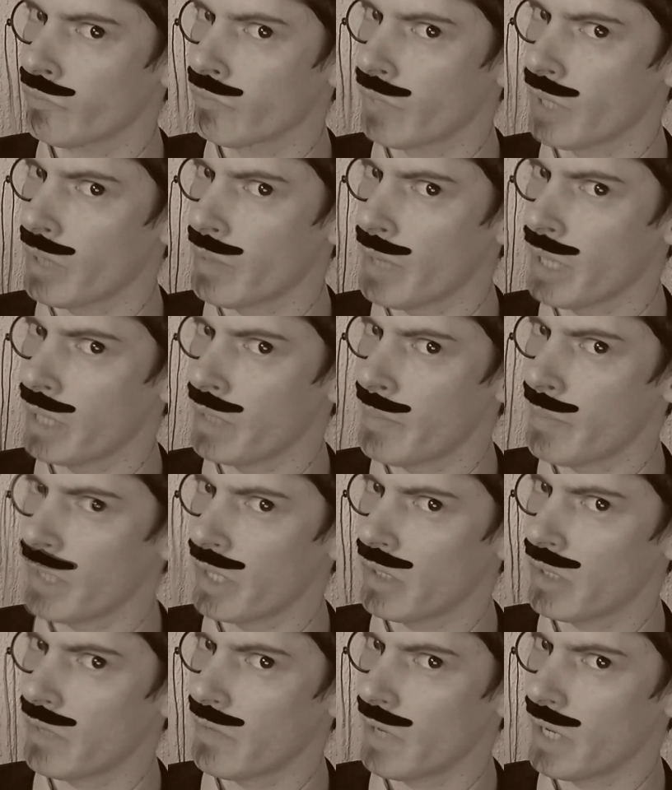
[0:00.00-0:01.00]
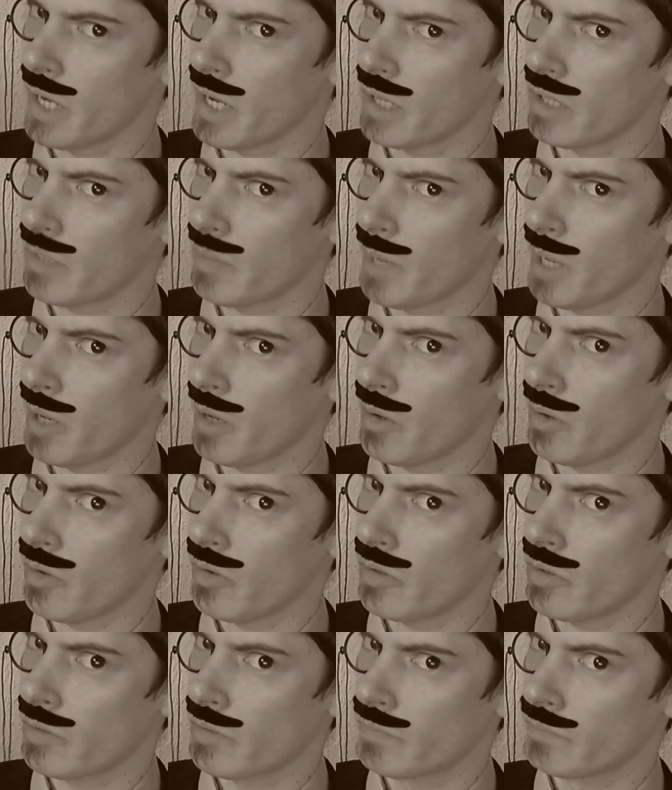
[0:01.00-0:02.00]
Better make the best of it, I
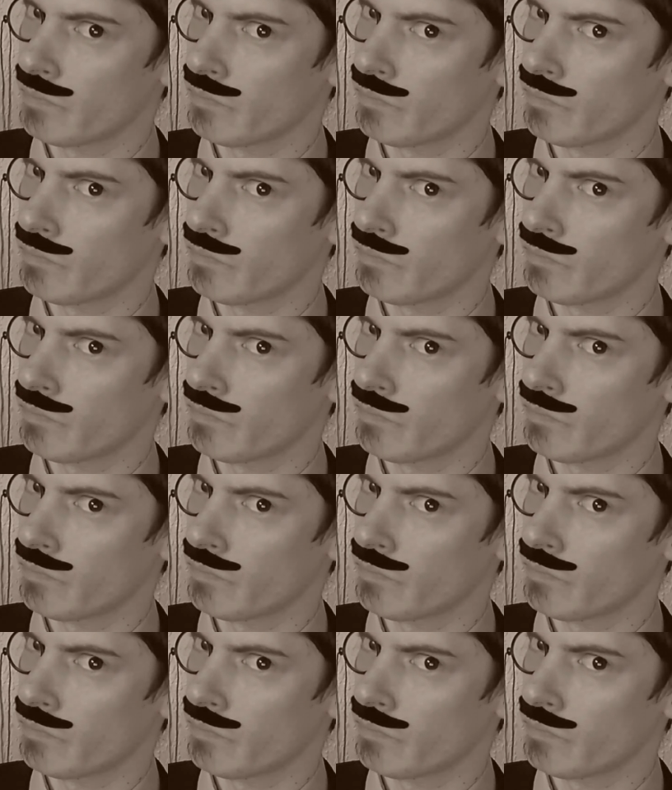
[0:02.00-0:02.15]
suppose.